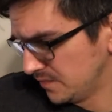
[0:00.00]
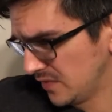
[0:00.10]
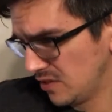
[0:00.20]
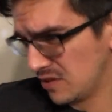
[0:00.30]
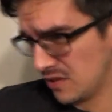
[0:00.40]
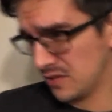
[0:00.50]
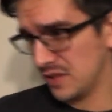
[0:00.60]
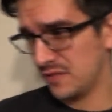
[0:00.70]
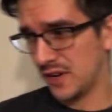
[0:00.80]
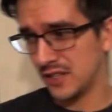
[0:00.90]
you can only
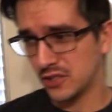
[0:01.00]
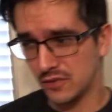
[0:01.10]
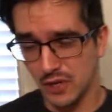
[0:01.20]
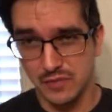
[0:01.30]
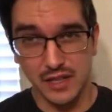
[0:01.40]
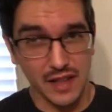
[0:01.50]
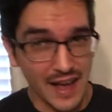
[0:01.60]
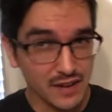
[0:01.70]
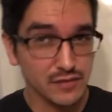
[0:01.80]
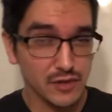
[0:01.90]
find Jerome's
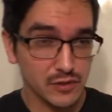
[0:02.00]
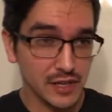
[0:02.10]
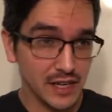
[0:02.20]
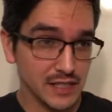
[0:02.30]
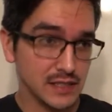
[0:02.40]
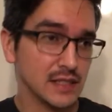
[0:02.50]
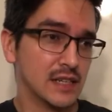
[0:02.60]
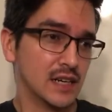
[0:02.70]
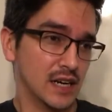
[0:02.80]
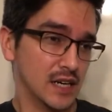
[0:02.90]
Latin Vulgate.
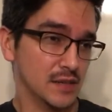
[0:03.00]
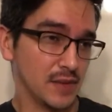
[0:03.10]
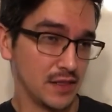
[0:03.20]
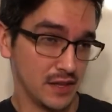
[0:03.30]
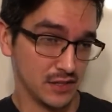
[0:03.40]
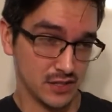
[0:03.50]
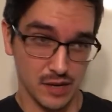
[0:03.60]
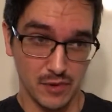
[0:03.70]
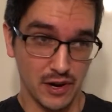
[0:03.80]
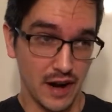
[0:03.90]
I think some
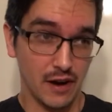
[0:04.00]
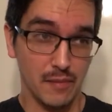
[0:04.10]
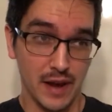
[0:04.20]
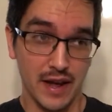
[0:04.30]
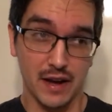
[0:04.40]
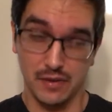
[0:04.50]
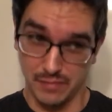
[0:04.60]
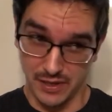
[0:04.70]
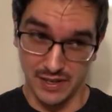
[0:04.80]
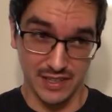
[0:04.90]
are in Aramaic,
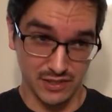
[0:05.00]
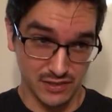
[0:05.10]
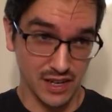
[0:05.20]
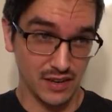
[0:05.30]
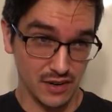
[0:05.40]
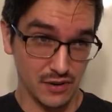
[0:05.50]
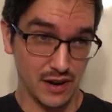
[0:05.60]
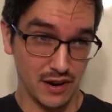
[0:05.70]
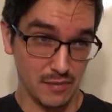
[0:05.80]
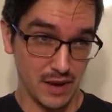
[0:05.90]
but I do not know
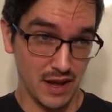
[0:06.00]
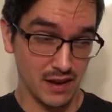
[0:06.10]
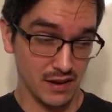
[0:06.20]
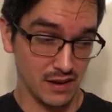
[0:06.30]
Aramaic.